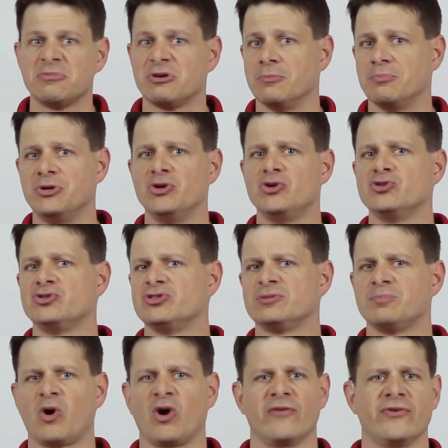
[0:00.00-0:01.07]
computers and
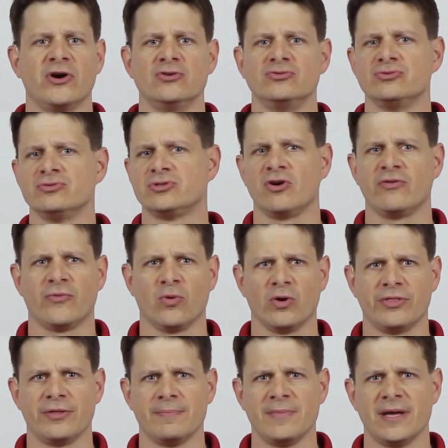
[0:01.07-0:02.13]
smartphones and so
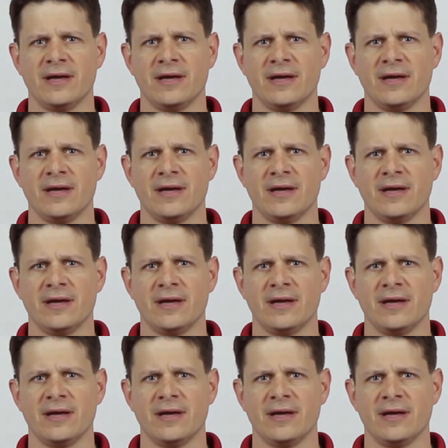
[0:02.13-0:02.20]
forth,